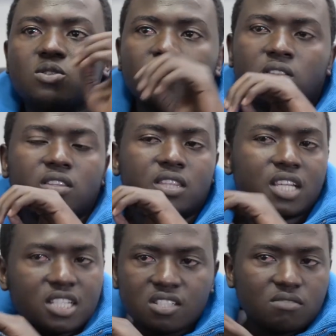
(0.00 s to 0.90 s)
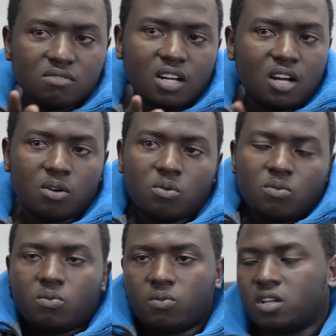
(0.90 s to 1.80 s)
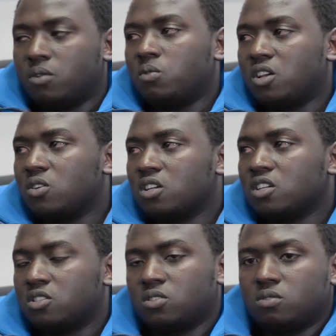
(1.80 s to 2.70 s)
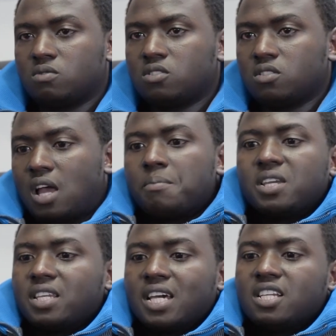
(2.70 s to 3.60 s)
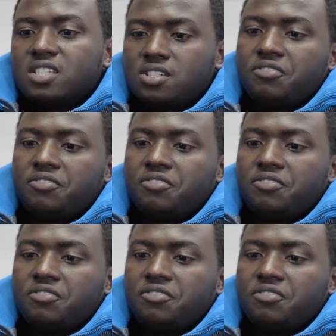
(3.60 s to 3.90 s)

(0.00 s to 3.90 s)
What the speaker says: So that's how we're looking to, that is